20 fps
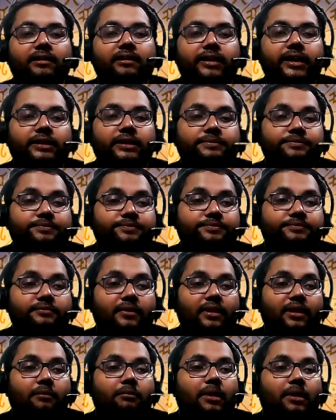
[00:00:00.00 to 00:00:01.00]
Then
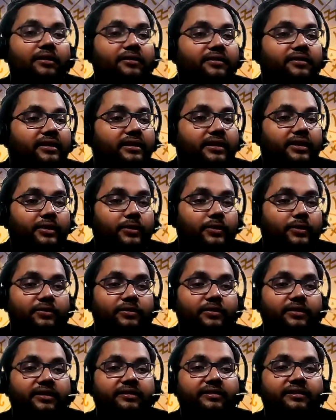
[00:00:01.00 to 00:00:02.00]
Mars and Leo.
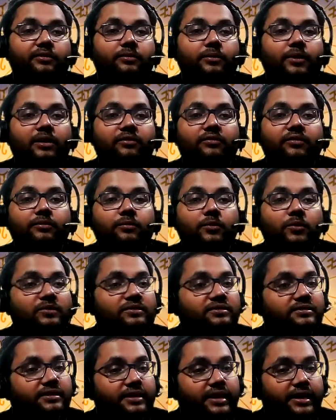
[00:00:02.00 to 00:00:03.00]
So this is one of the
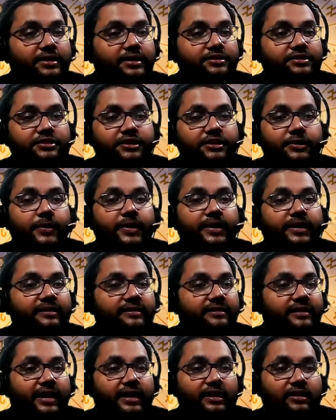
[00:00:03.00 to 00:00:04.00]
most energy
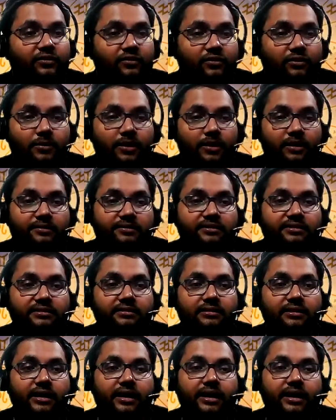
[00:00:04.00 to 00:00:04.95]
generating signs for Mars,